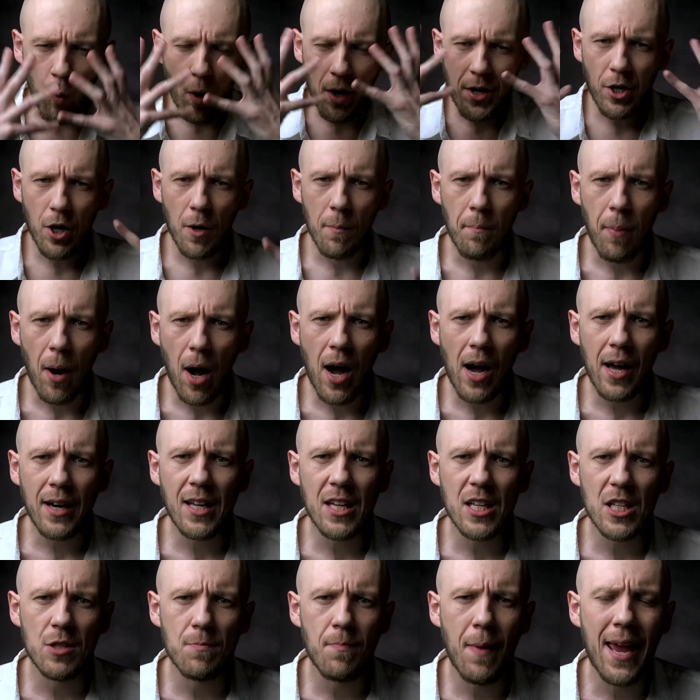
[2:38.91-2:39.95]
What your
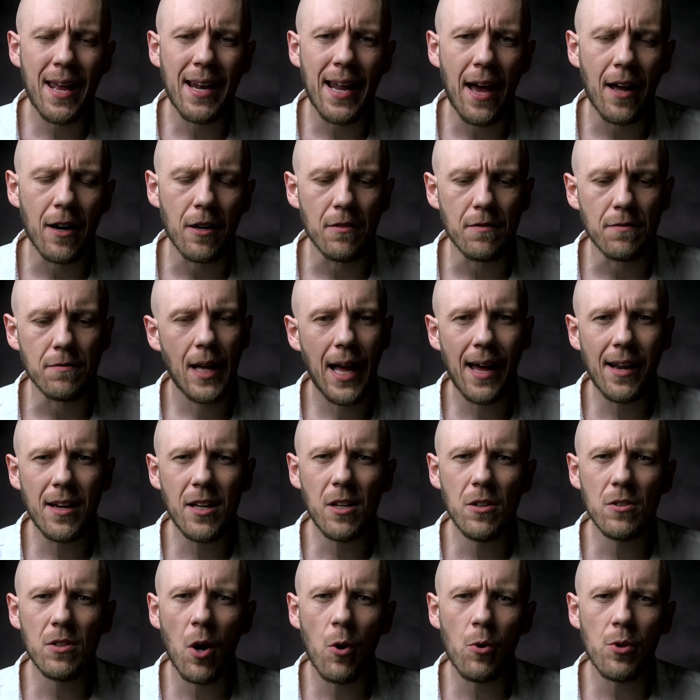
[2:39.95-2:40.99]
body is made out of? How do
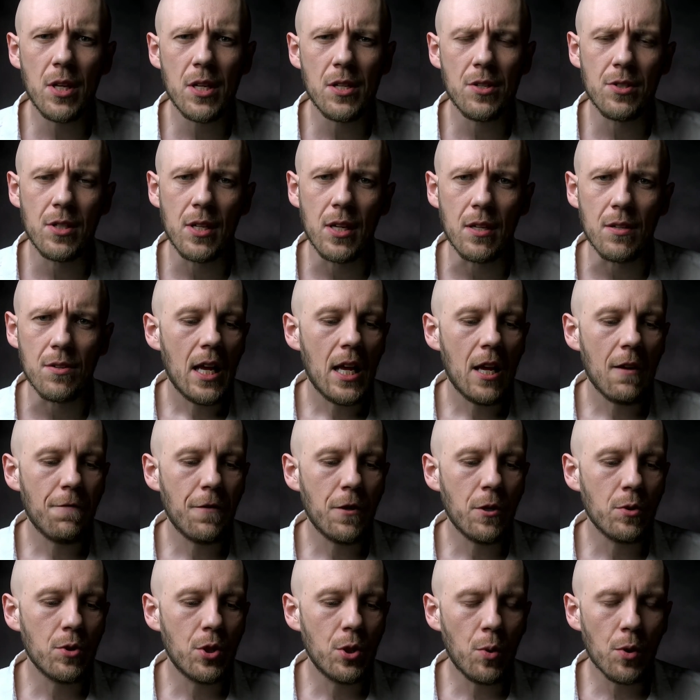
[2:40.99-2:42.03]
you know these things?
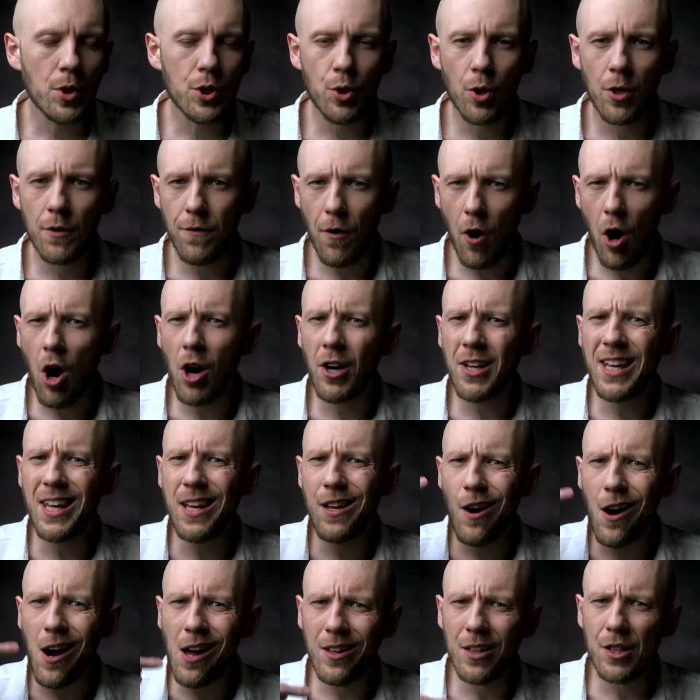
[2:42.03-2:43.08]
If you do a sort of
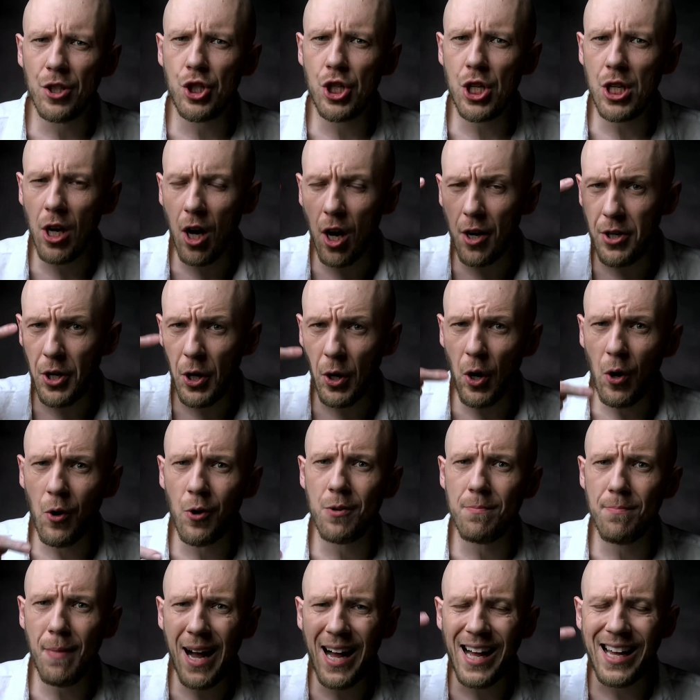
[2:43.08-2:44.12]
archaeology on your
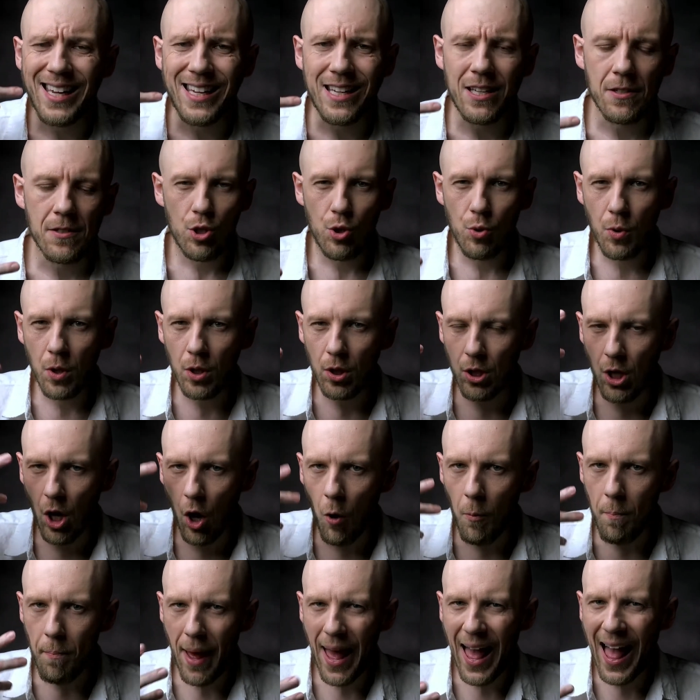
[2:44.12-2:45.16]
own mind, you can
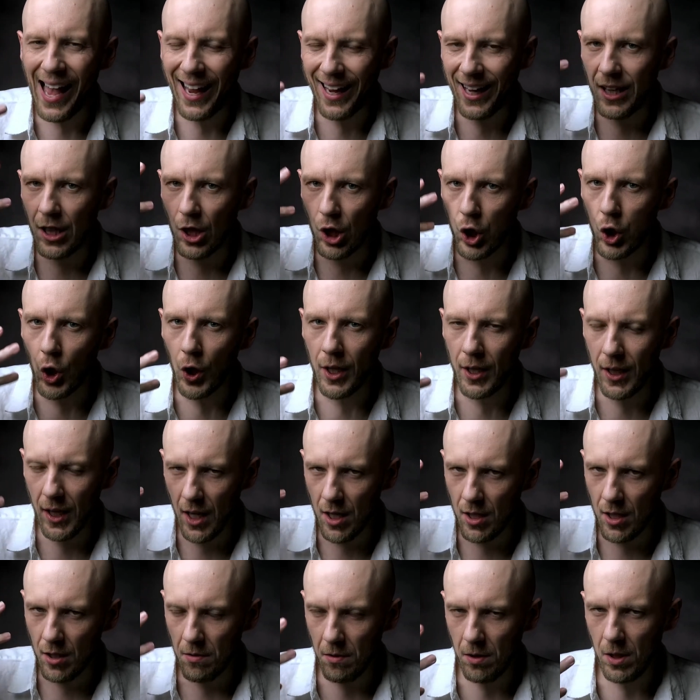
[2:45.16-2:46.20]
go back and look
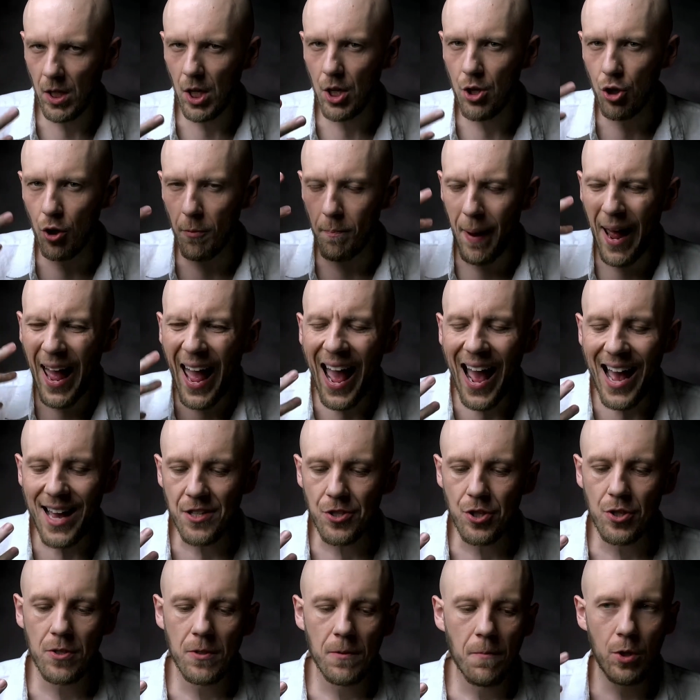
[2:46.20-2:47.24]
in, in your
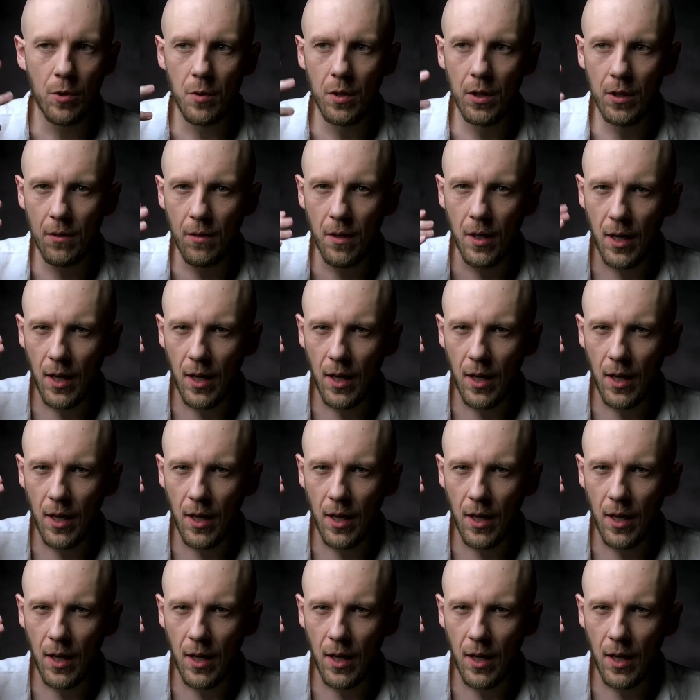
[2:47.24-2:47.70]
past, you can